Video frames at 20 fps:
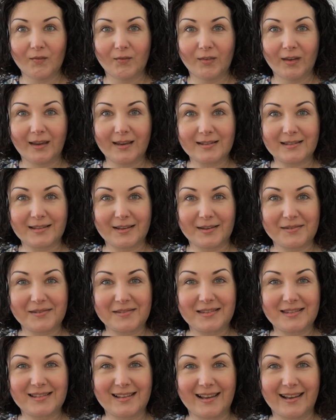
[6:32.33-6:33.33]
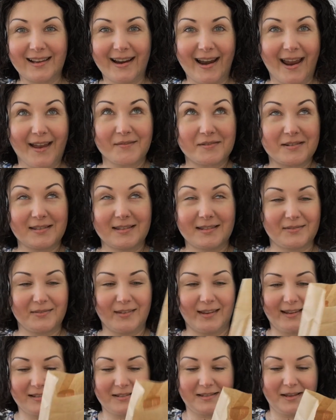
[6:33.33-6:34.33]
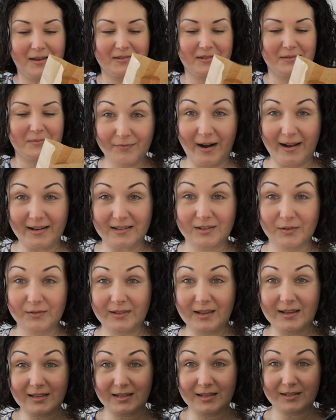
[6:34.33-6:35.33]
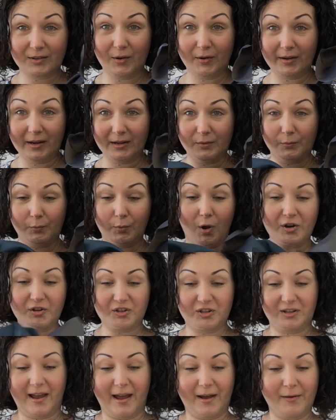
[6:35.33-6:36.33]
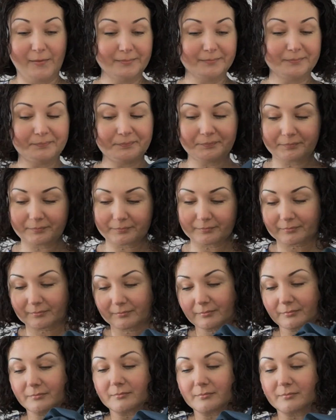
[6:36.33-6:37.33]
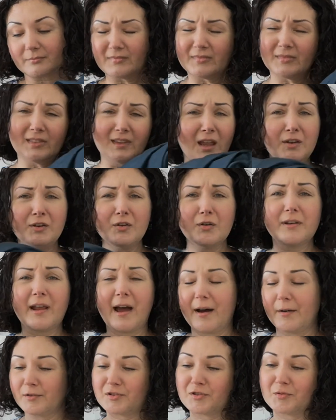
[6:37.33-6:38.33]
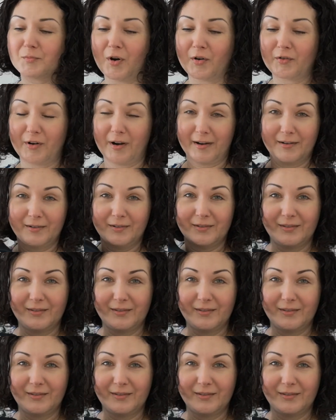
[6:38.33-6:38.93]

Vikisews sticker ever since Vikisews. Right, so this is going in the wash now. Not now, tomorrow.